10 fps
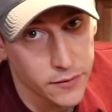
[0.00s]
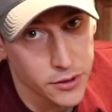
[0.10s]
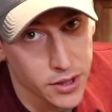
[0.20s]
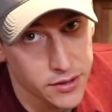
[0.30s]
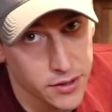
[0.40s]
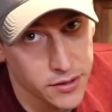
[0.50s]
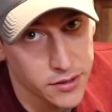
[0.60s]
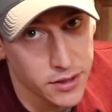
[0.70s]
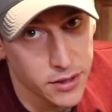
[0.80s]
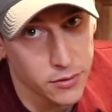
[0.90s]
inch
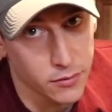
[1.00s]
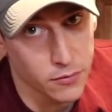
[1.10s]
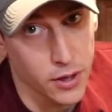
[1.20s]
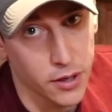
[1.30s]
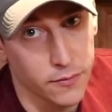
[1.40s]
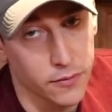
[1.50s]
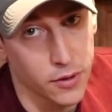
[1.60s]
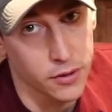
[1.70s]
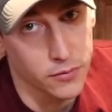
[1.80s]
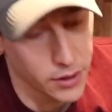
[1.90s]
SSD right up front, right